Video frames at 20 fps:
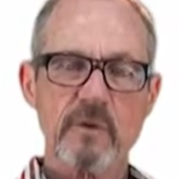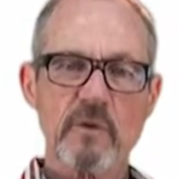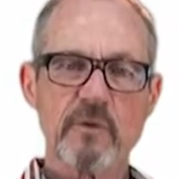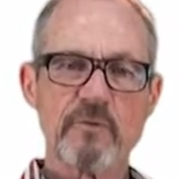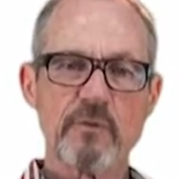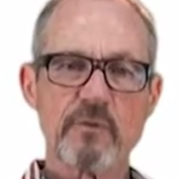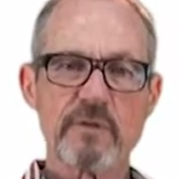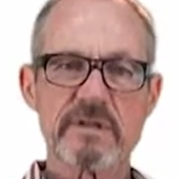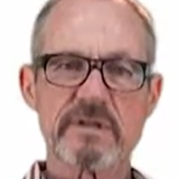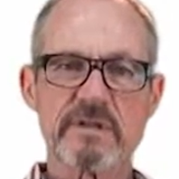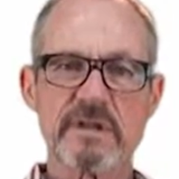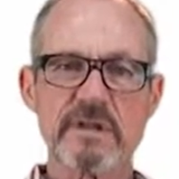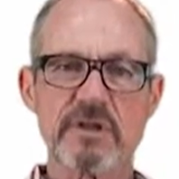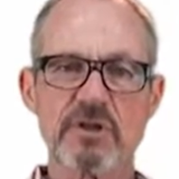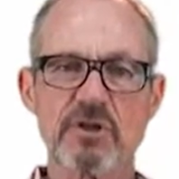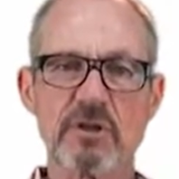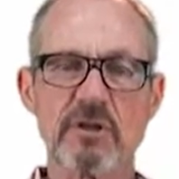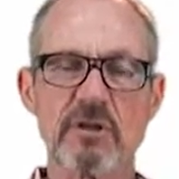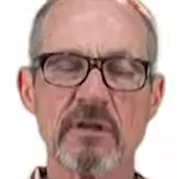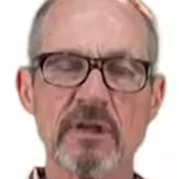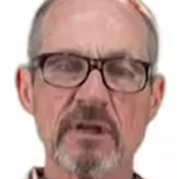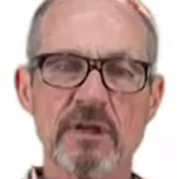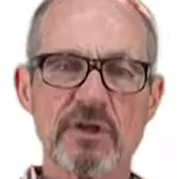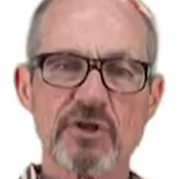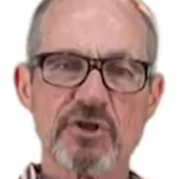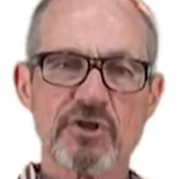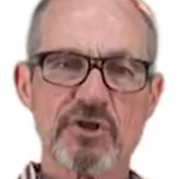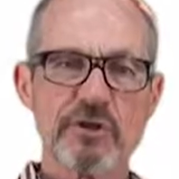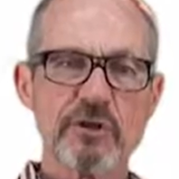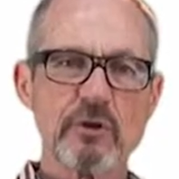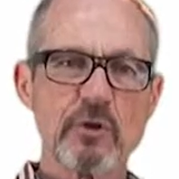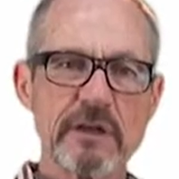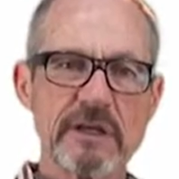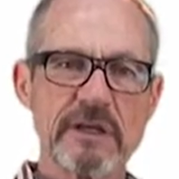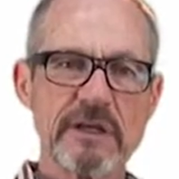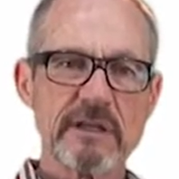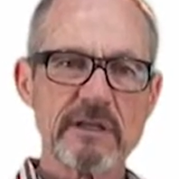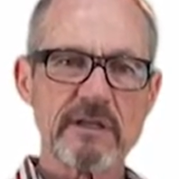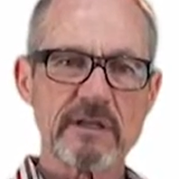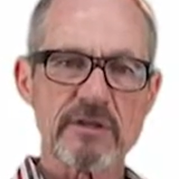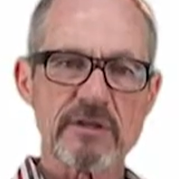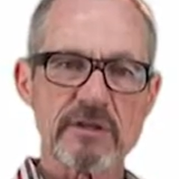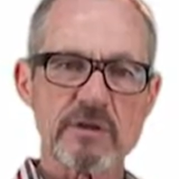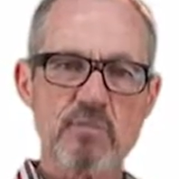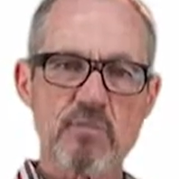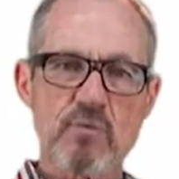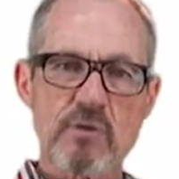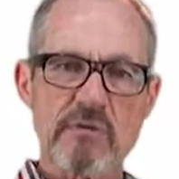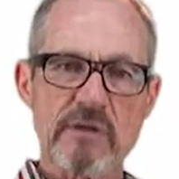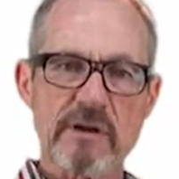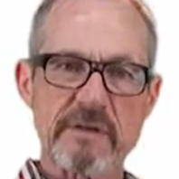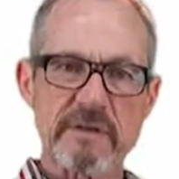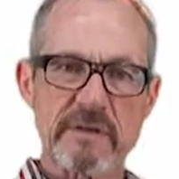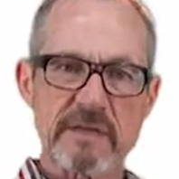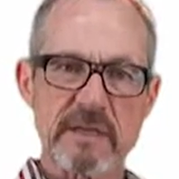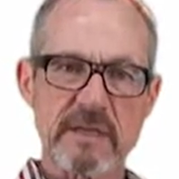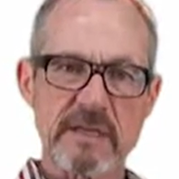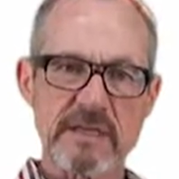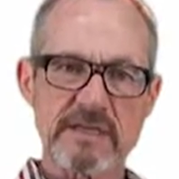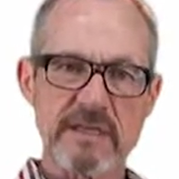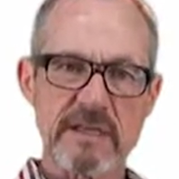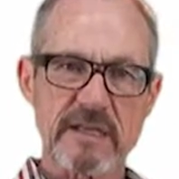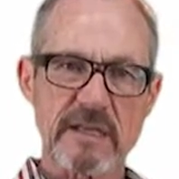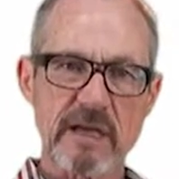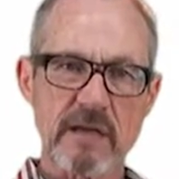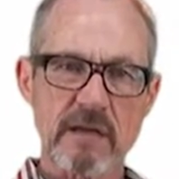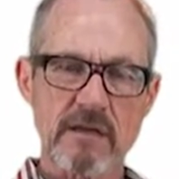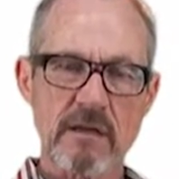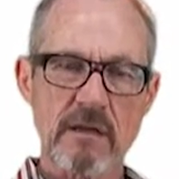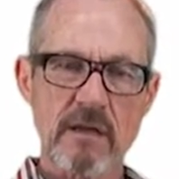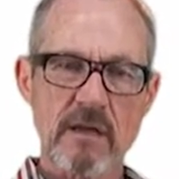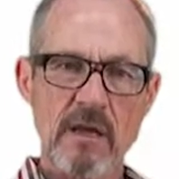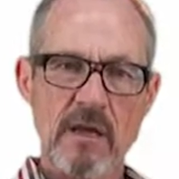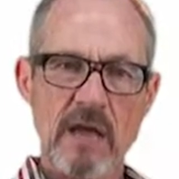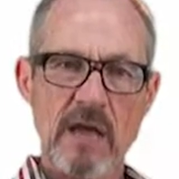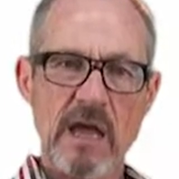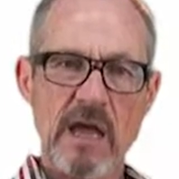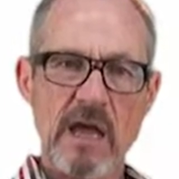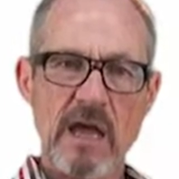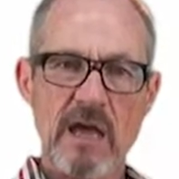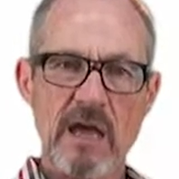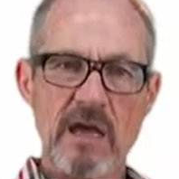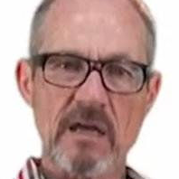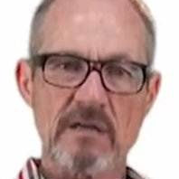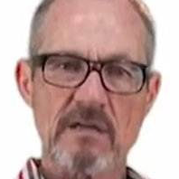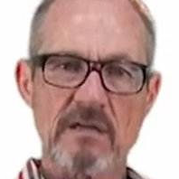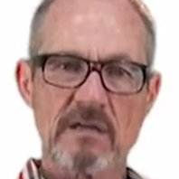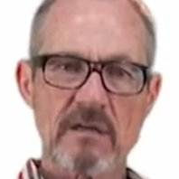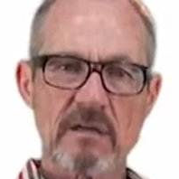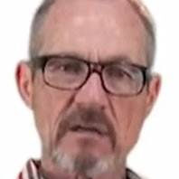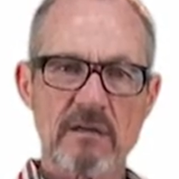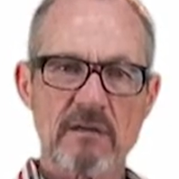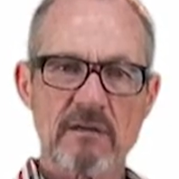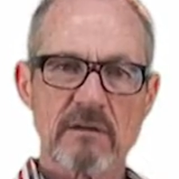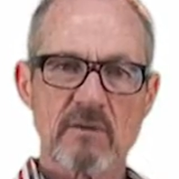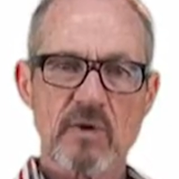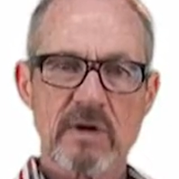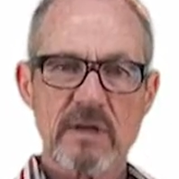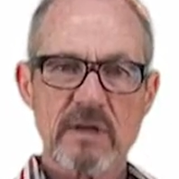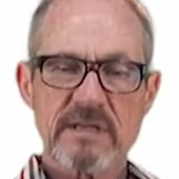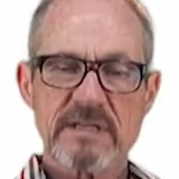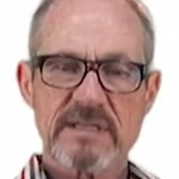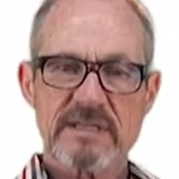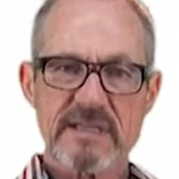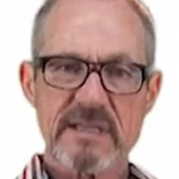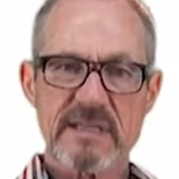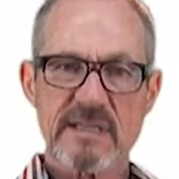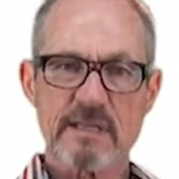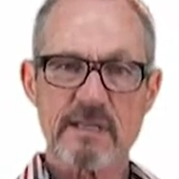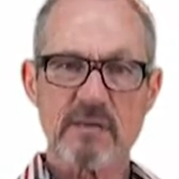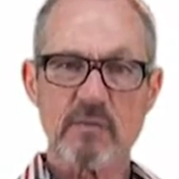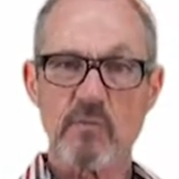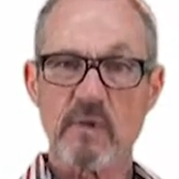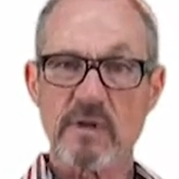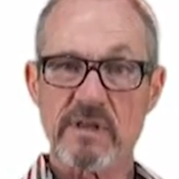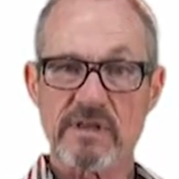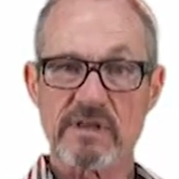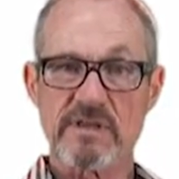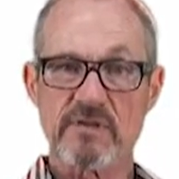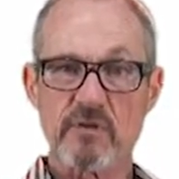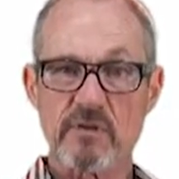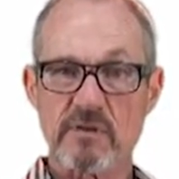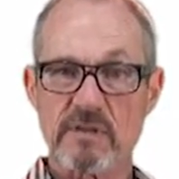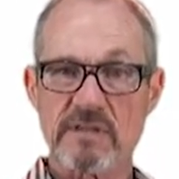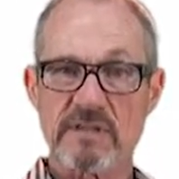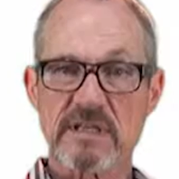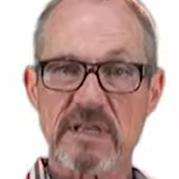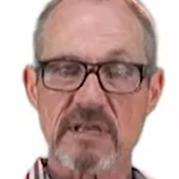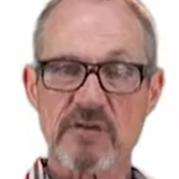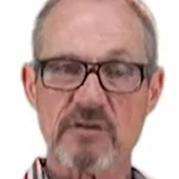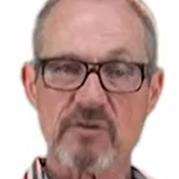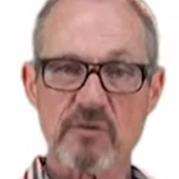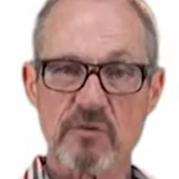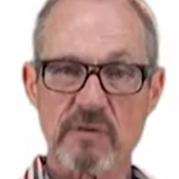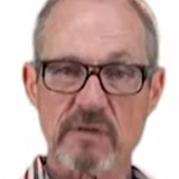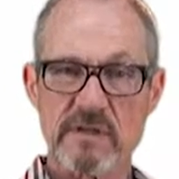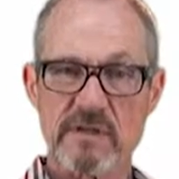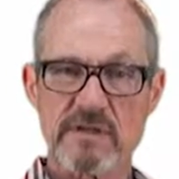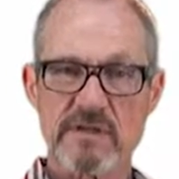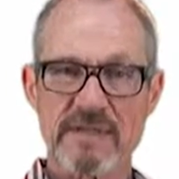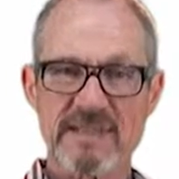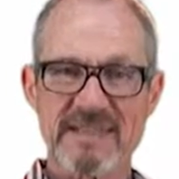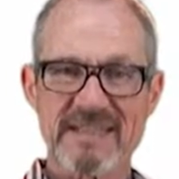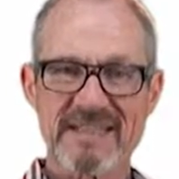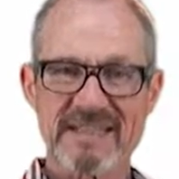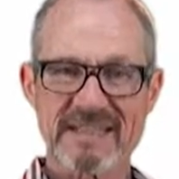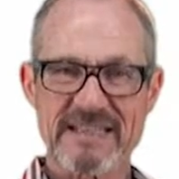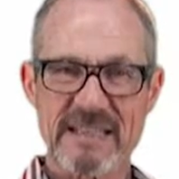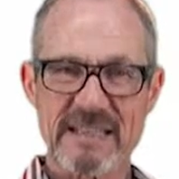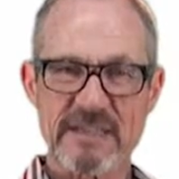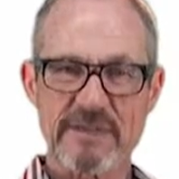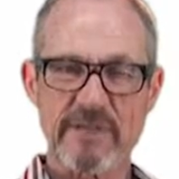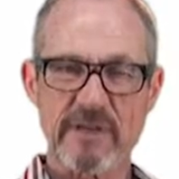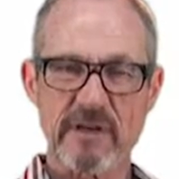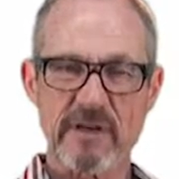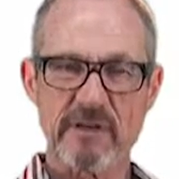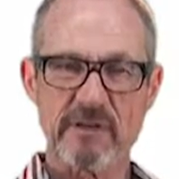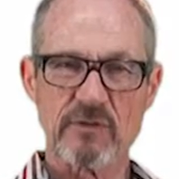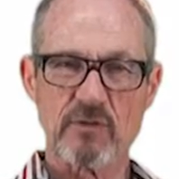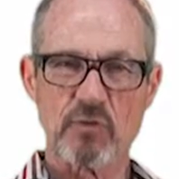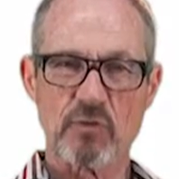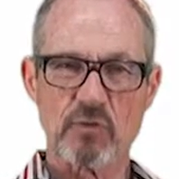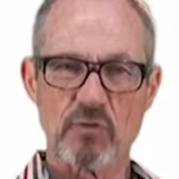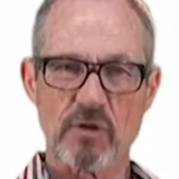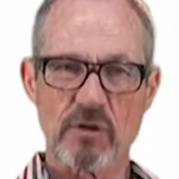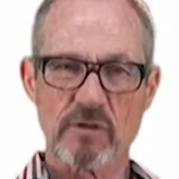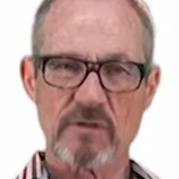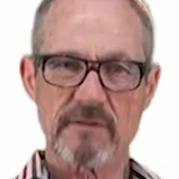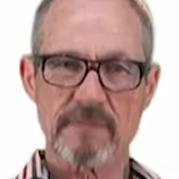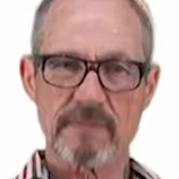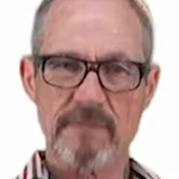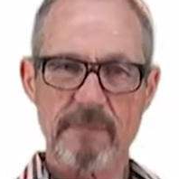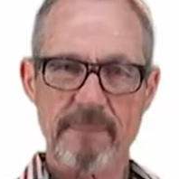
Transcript: For the teacher, she or he can just walk around the class again and quickly see whether students can do this successfully or not.